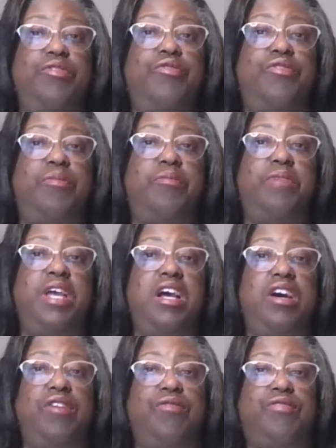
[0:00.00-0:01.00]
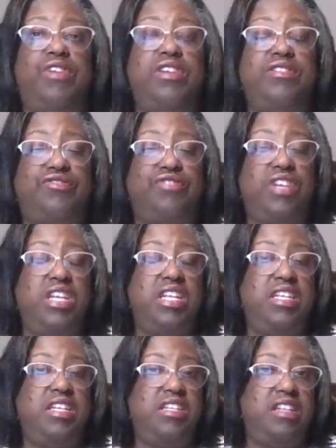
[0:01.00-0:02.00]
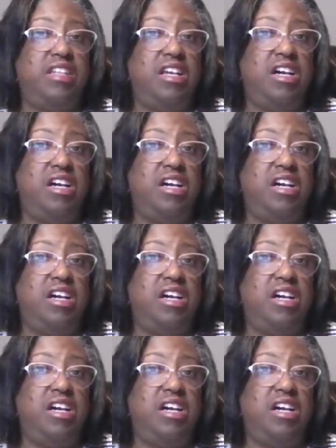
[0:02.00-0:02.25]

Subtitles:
you from a frustrated,